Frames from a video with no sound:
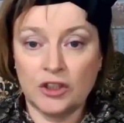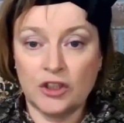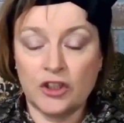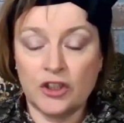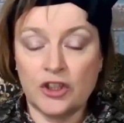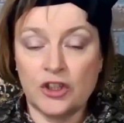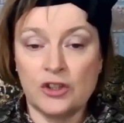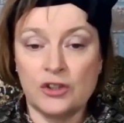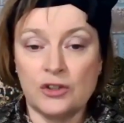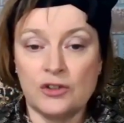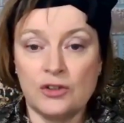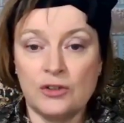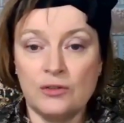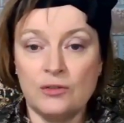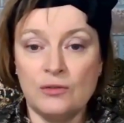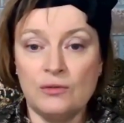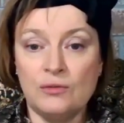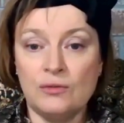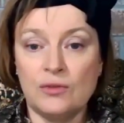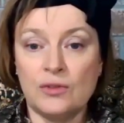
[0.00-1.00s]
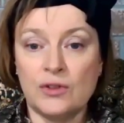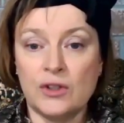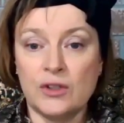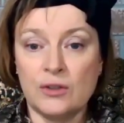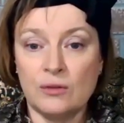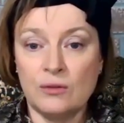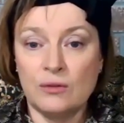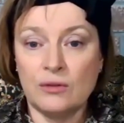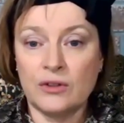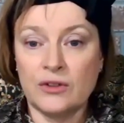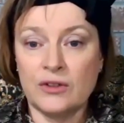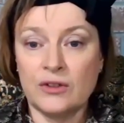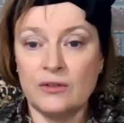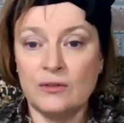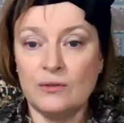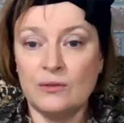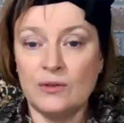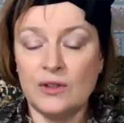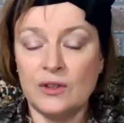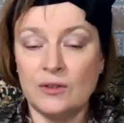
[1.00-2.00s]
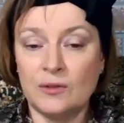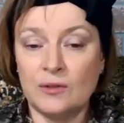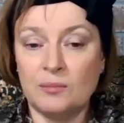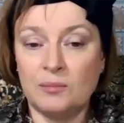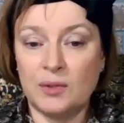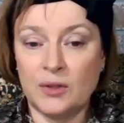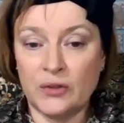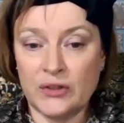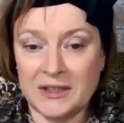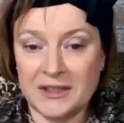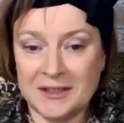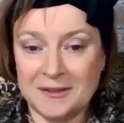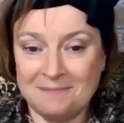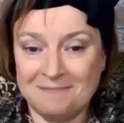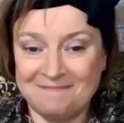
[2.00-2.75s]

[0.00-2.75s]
to talk to your body.